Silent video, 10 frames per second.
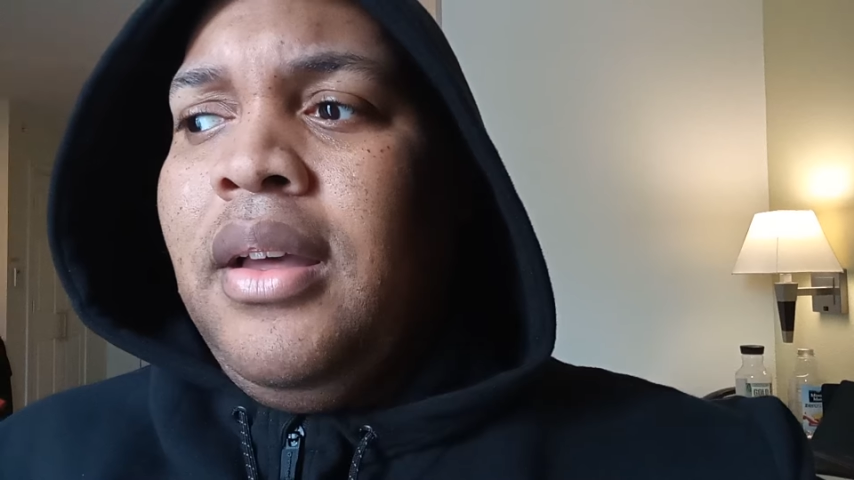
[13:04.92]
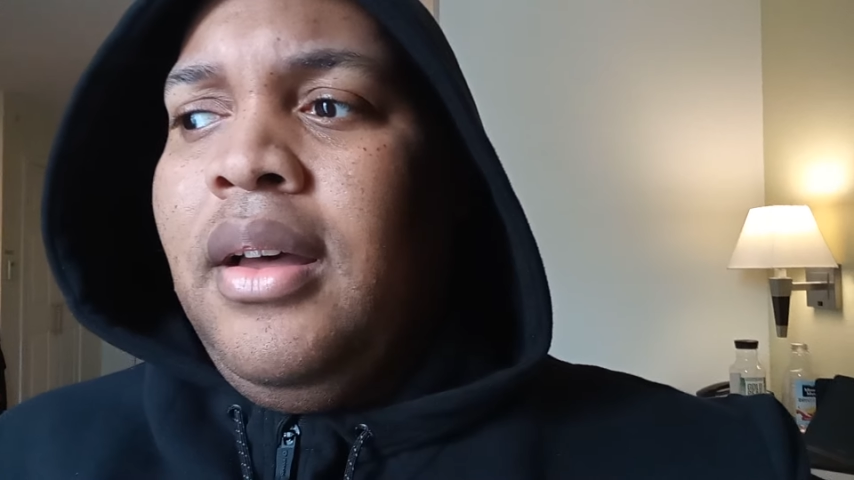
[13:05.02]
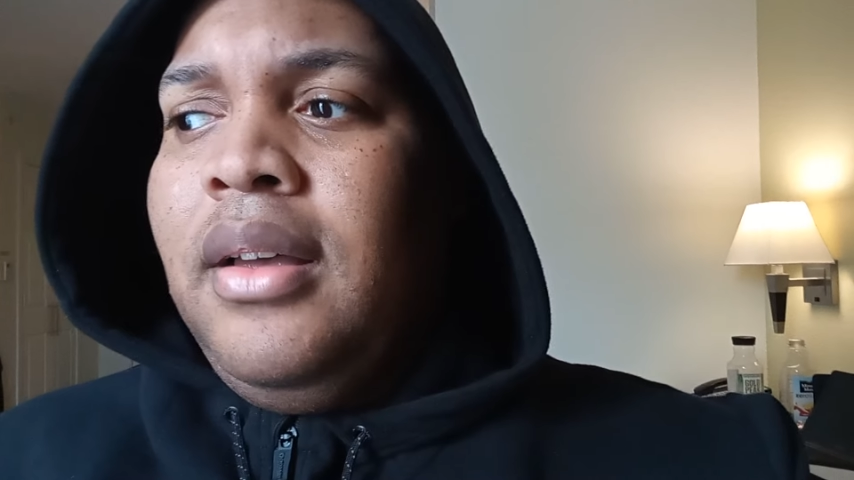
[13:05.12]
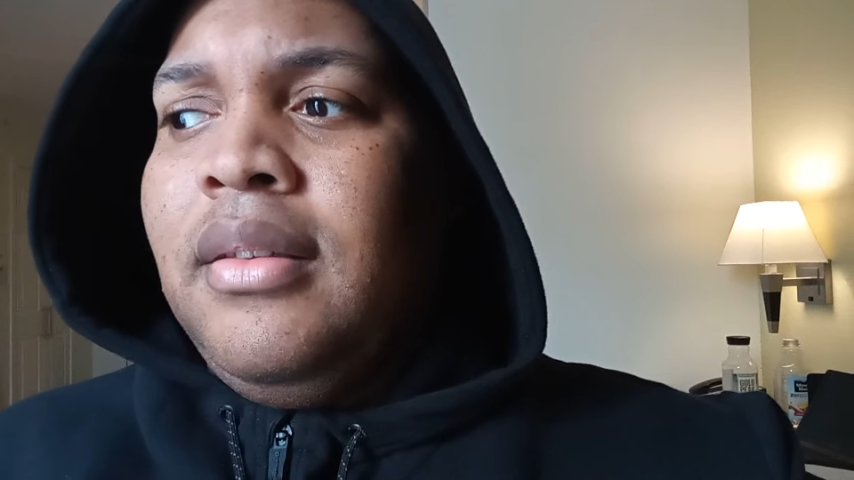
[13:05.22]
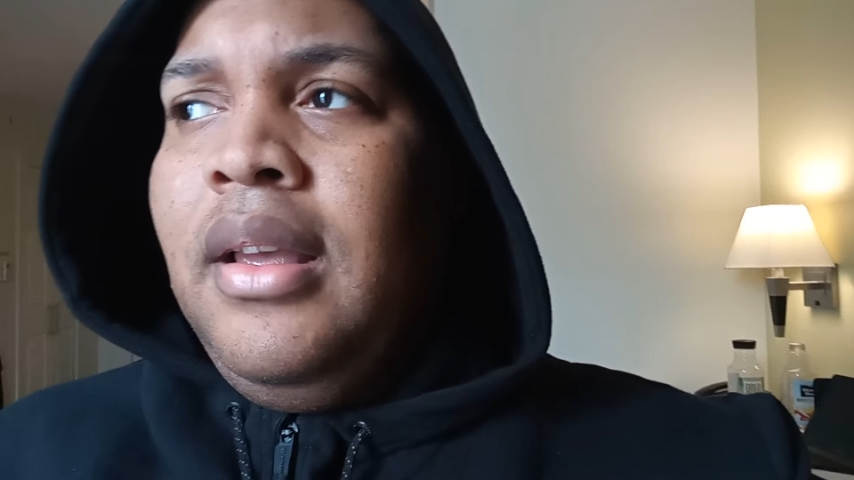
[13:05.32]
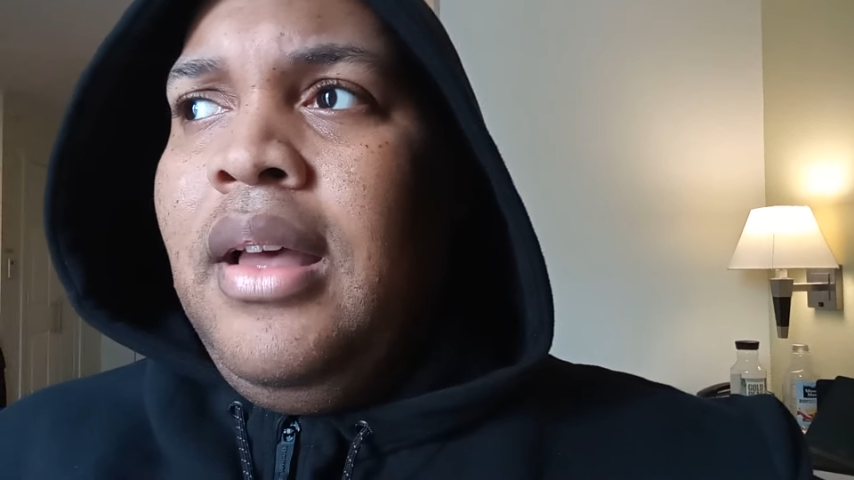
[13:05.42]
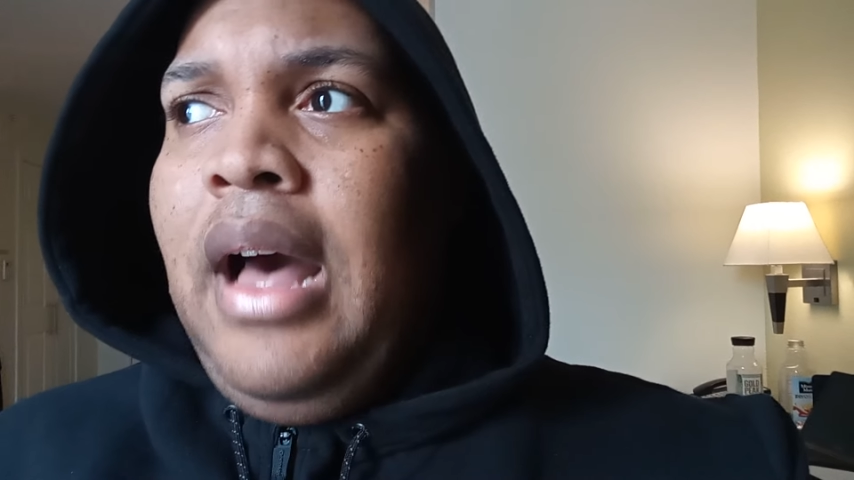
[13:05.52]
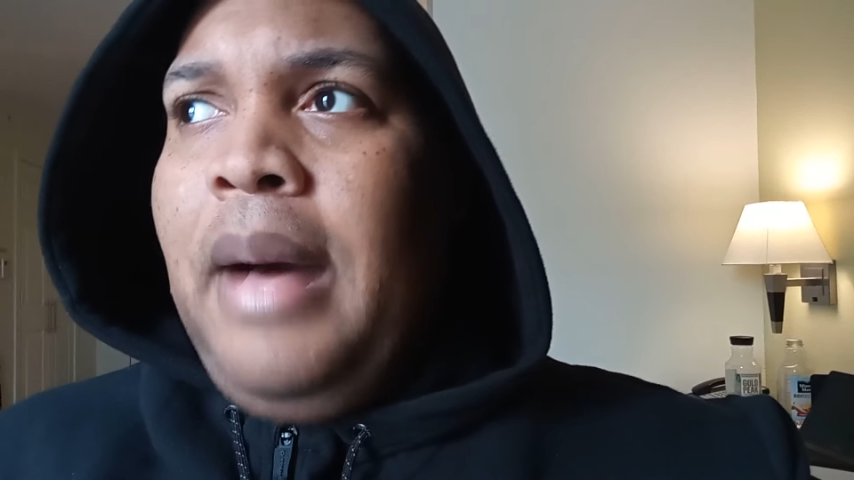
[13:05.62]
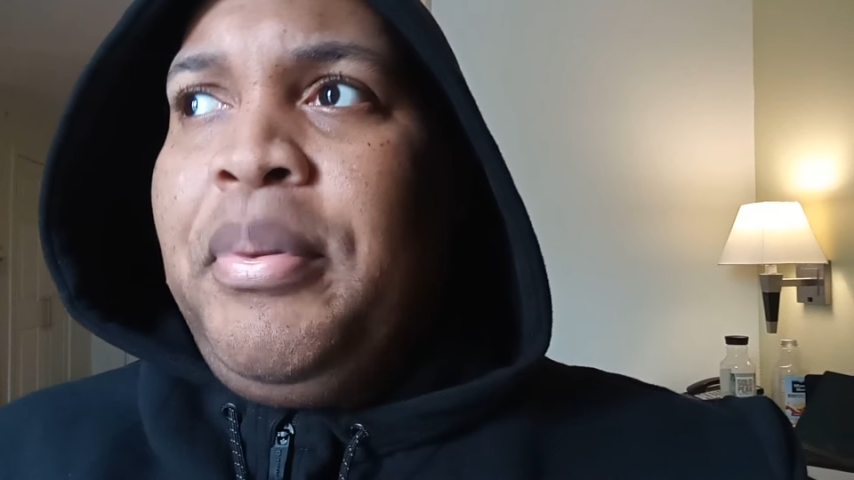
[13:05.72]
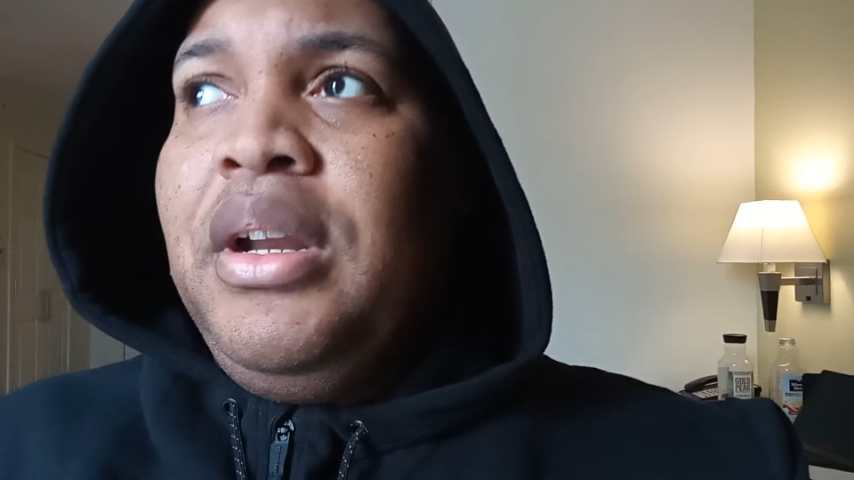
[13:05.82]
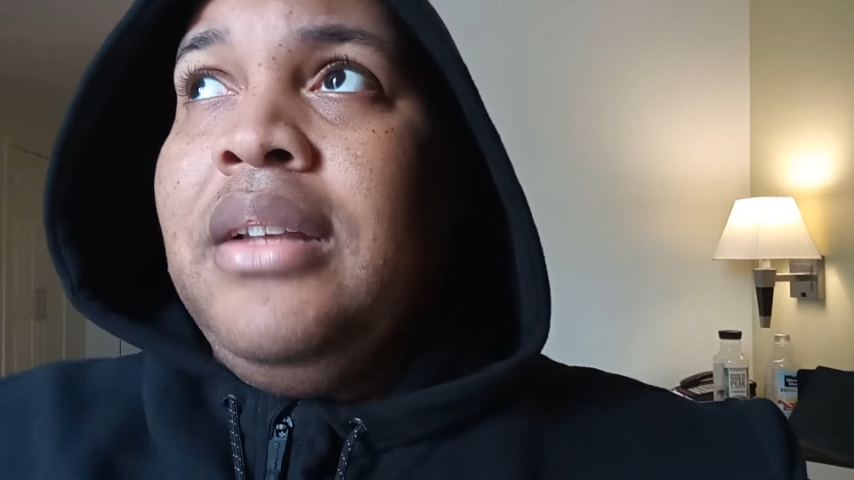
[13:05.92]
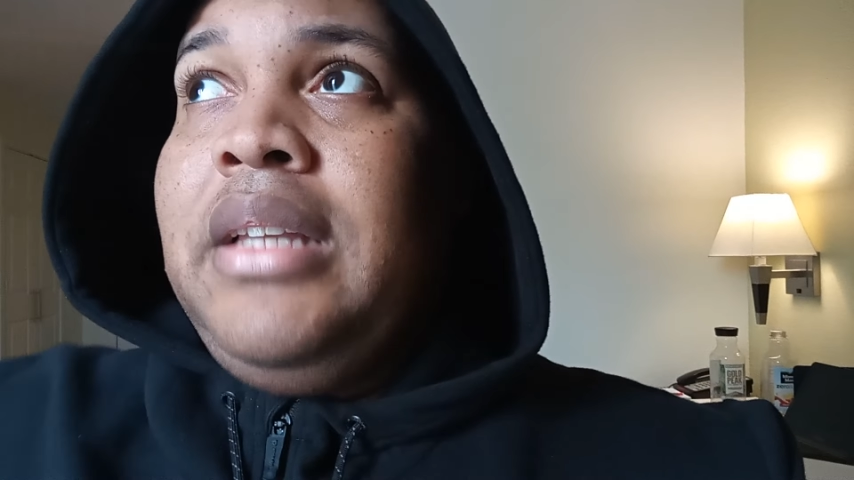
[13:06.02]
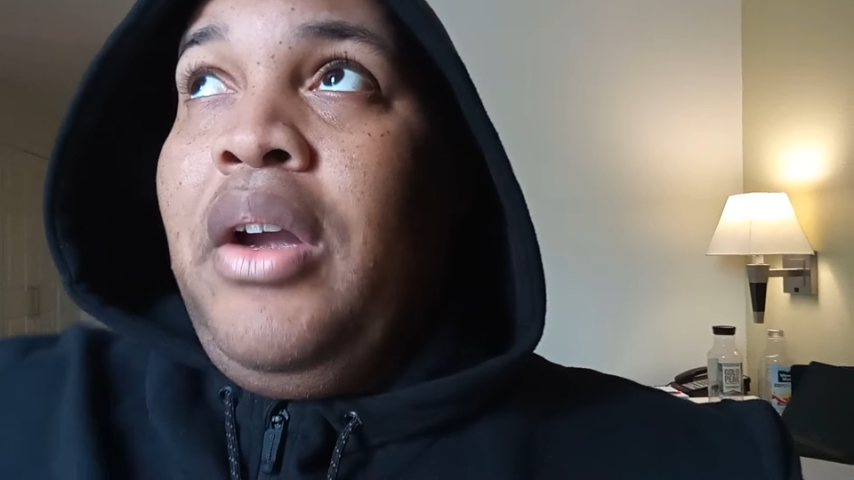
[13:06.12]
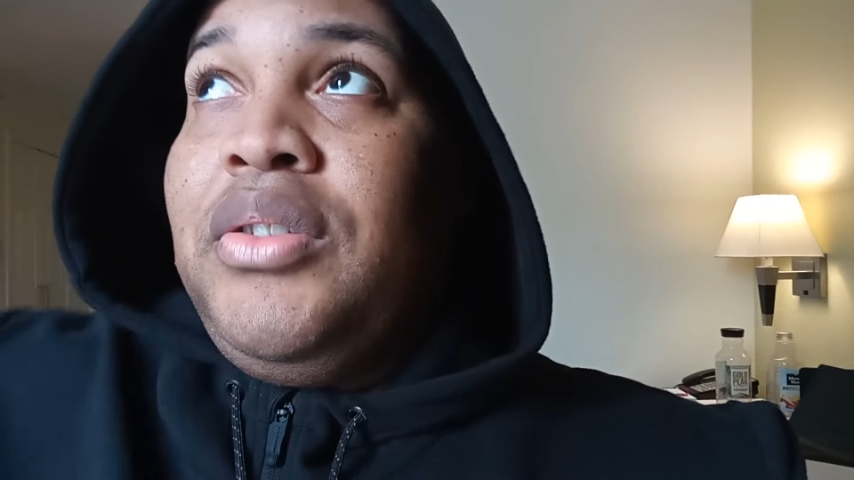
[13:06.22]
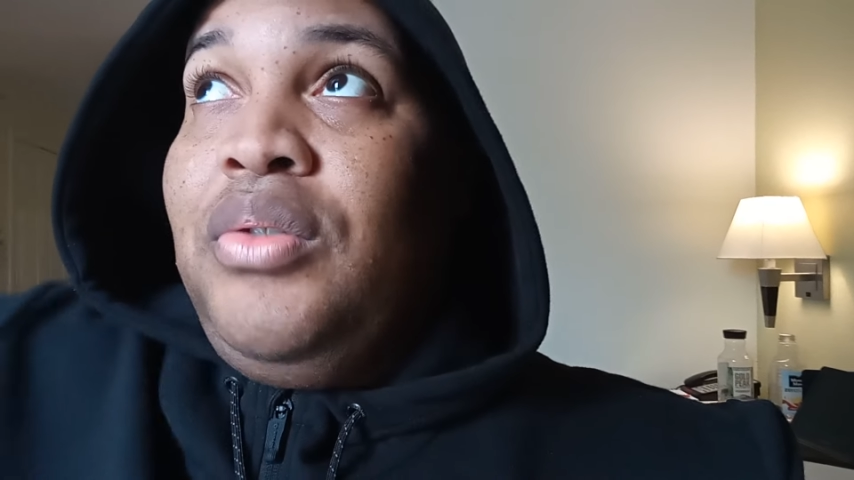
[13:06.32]
Because I'm putting
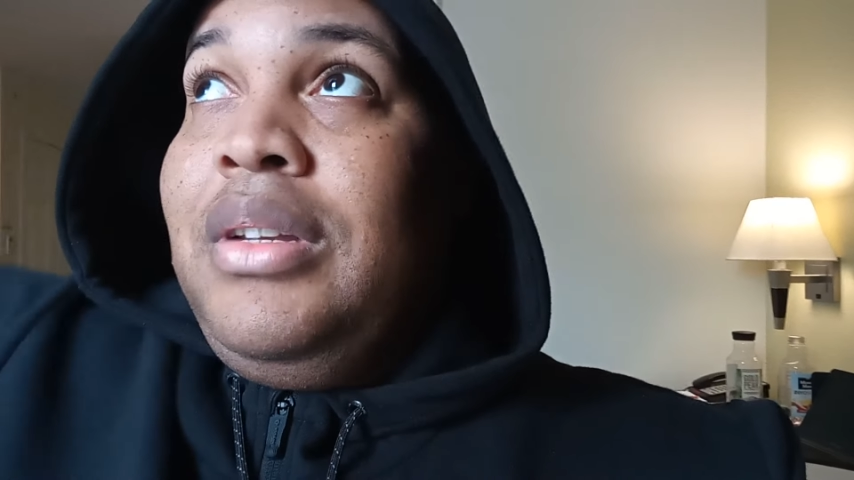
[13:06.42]
Terrance